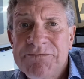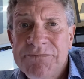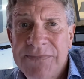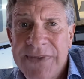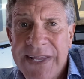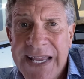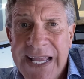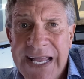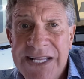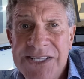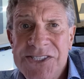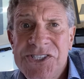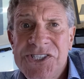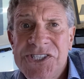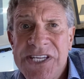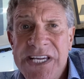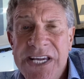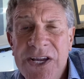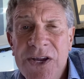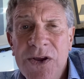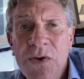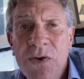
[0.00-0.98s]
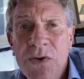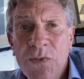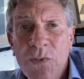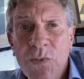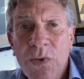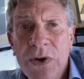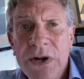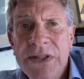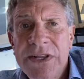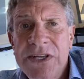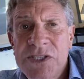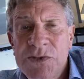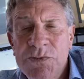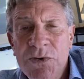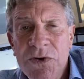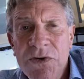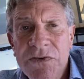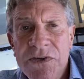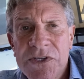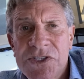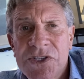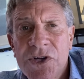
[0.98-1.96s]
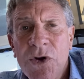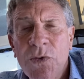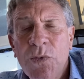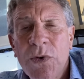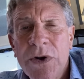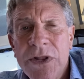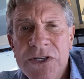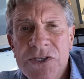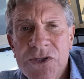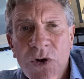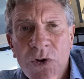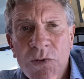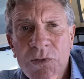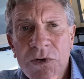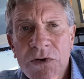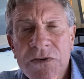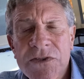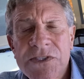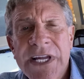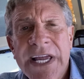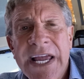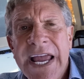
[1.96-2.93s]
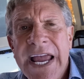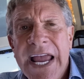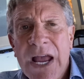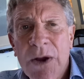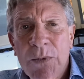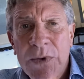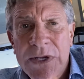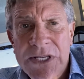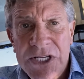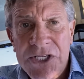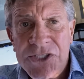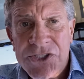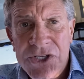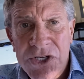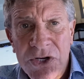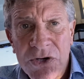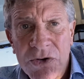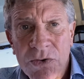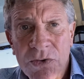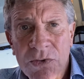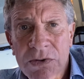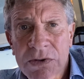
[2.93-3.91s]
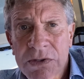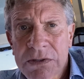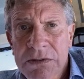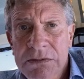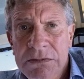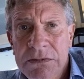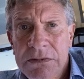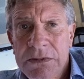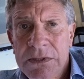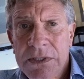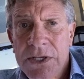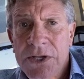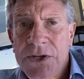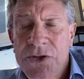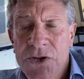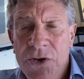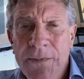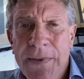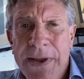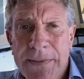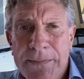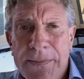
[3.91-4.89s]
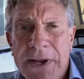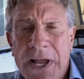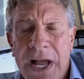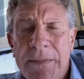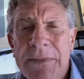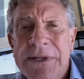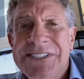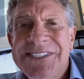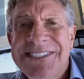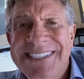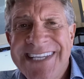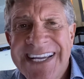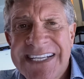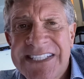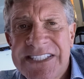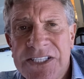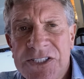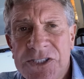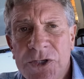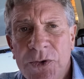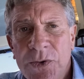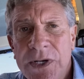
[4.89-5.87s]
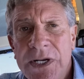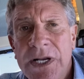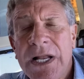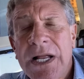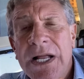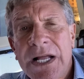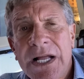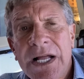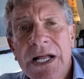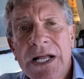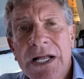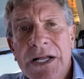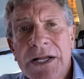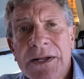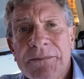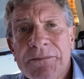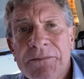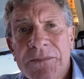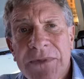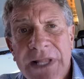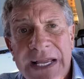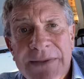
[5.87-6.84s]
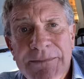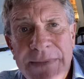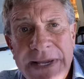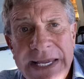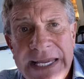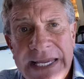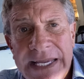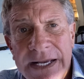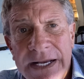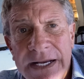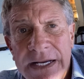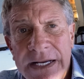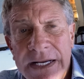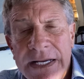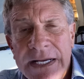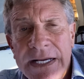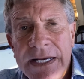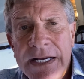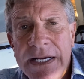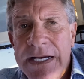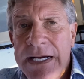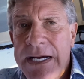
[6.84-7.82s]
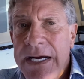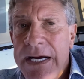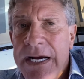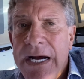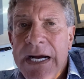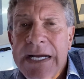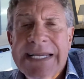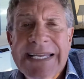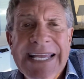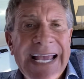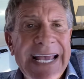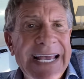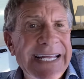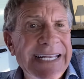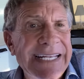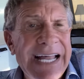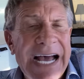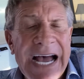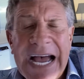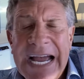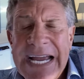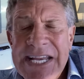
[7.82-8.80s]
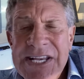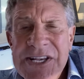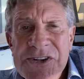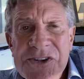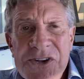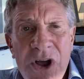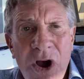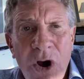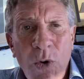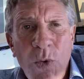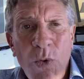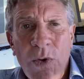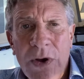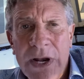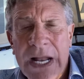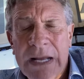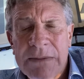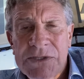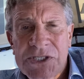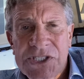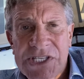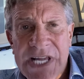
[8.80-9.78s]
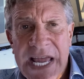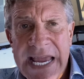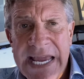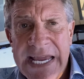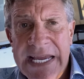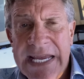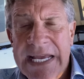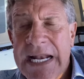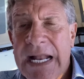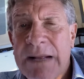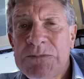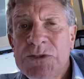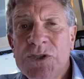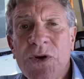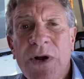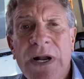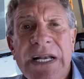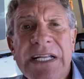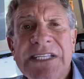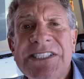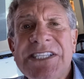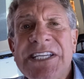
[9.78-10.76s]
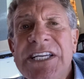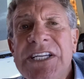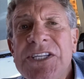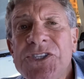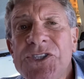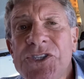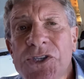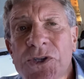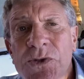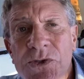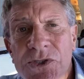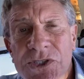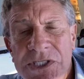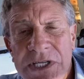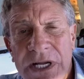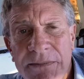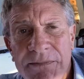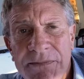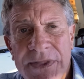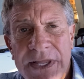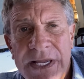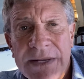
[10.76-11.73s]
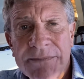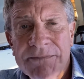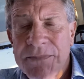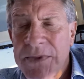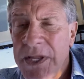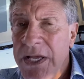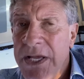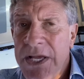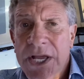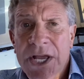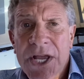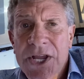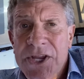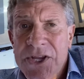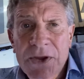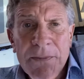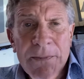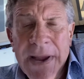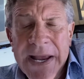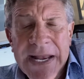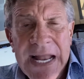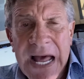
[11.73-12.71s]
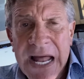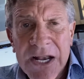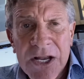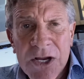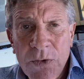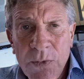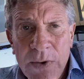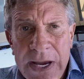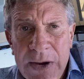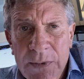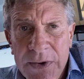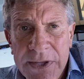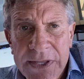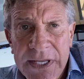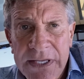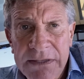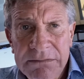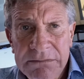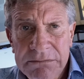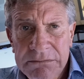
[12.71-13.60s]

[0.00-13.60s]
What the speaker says: and see one of these movies, one of these old movies. And when you do, you may become addicted to it like me. Again, I know what I'm saying, and I'm trying to teach you something. You may not agree with it,